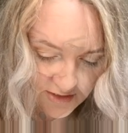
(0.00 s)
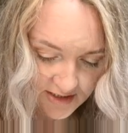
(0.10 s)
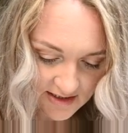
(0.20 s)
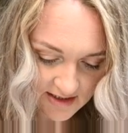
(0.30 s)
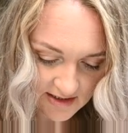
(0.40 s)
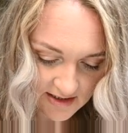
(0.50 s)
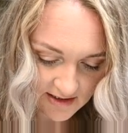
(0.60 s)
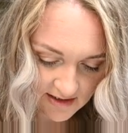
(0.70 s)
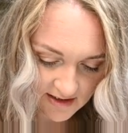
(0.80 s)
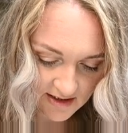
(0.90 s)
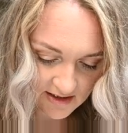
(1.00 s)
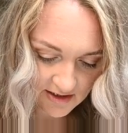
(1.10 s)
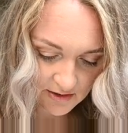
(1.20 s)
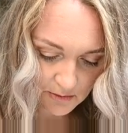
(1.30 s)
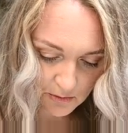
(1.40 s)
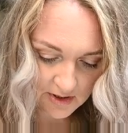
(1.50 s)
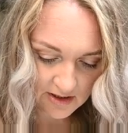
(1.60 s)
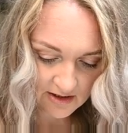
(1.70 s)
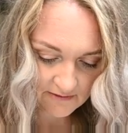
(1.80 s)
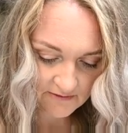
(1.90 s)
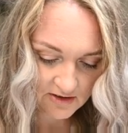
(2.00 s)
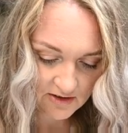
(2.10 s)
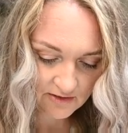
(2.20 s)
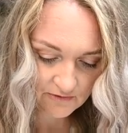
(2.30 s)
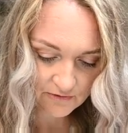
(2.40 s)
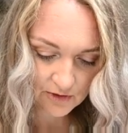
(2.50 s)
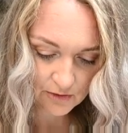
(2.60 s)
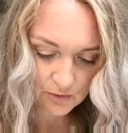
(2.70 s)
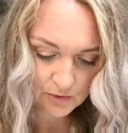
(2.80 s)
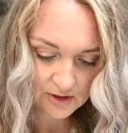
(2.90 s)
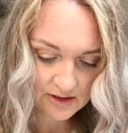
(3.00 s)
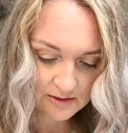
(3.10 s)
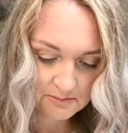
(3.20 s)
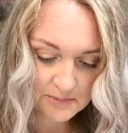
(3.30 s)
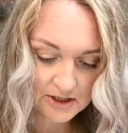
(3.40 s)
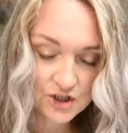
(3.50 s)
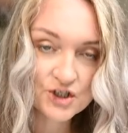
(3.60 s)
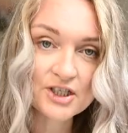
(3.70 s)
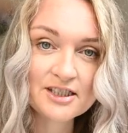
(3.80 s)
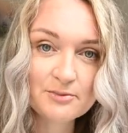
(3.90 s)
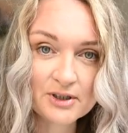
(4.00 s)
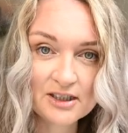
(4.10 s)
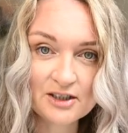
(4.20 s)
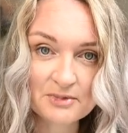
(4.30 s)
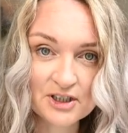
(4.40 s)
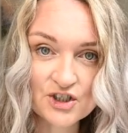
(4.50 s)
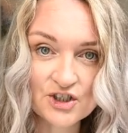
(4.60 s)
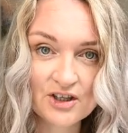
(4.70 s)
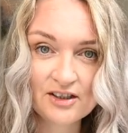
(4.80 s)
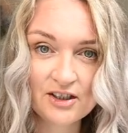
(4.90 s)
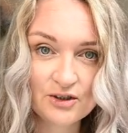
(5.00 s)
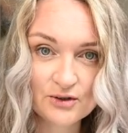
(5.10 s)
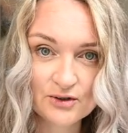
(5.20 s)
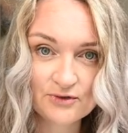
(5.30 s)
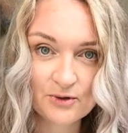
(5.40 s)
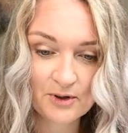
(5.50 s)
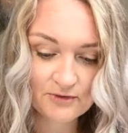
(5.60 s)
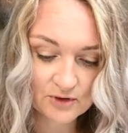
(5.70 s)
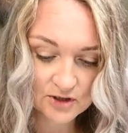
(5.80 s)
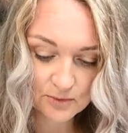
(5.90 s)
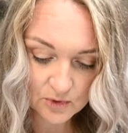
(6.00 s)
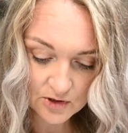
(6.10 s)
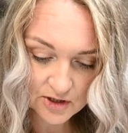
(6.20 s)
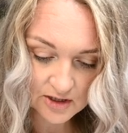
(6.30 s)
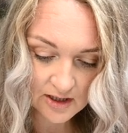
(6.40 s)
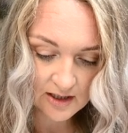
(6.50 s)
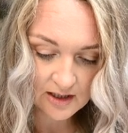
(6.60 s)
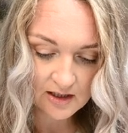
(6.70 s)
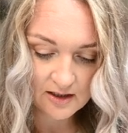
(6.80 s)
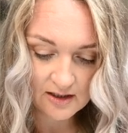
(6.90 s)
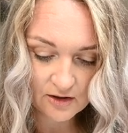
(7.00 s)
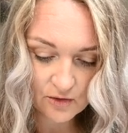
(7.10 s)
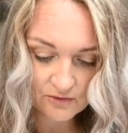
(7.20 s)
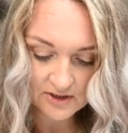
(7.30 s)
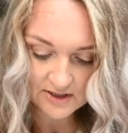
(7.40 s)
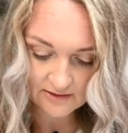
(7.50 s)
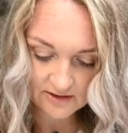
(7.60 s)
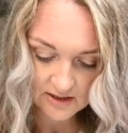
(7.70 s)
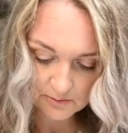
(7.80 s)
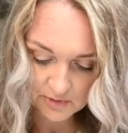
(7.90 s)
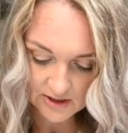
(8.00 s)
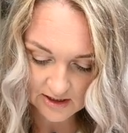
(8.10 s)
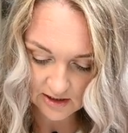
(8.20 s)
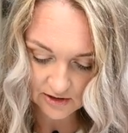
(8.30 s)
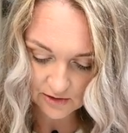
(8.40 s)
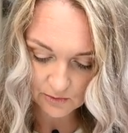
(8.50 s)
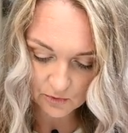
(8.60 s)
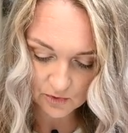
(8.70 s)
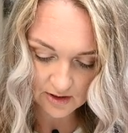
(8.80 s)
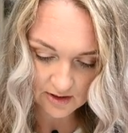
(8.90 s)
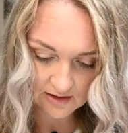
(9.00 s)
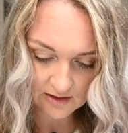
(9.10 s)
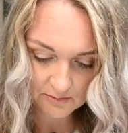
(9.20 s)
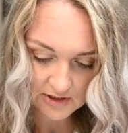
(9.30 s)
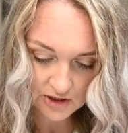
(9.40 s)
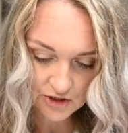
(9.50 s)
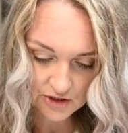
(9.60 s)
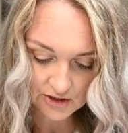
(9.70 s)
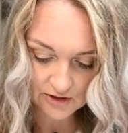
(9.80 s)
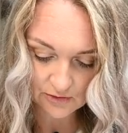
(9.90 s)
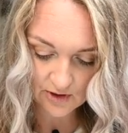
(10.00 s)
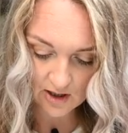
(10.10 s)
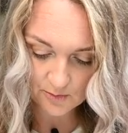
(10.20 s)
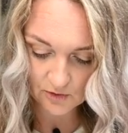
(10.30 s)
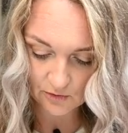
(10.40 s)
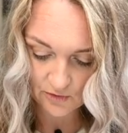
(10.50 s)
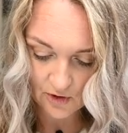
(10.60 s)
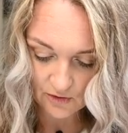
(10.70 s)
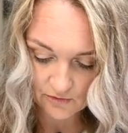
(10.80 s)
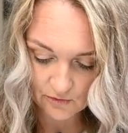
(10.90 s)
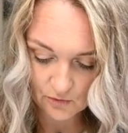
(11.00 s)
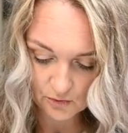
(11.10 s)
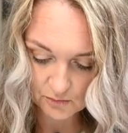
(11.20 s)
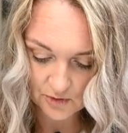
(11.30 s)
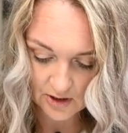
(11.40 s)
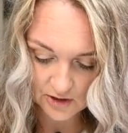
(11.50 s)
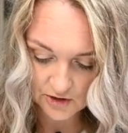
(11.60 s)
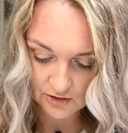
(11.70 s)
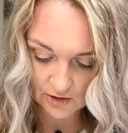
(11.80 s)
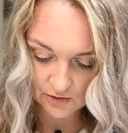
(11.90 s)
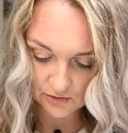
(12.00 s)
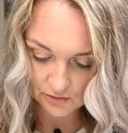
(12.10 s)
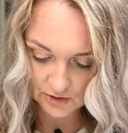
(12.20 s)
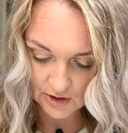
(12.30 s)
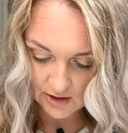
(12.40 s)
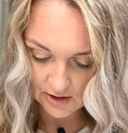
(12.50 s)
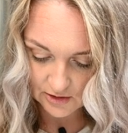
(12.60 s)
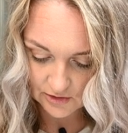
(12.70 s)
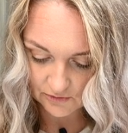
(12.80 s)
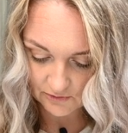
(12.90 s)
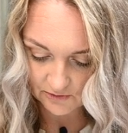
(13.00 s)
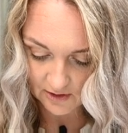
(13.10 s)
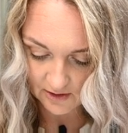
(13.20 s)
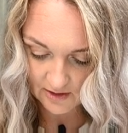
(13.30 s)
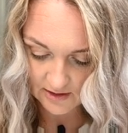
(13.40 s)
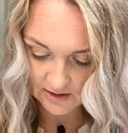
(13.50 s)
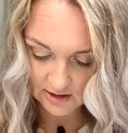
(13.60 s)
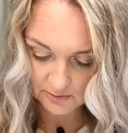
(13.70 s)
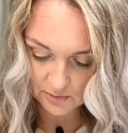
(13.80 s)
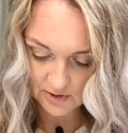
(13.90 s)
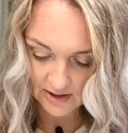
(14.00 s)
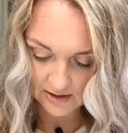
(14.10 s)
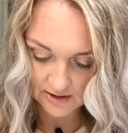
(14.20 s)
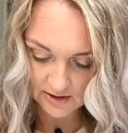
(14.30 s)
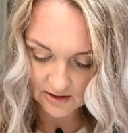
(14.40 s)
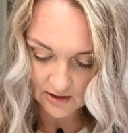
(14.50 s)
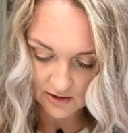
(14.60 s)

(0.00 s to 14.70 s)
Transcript: let's start with a very fluid mixture, typical mixture that I use for my first wash. Over 70% water in the mixture, so a couple of full brush loads so far. It spreads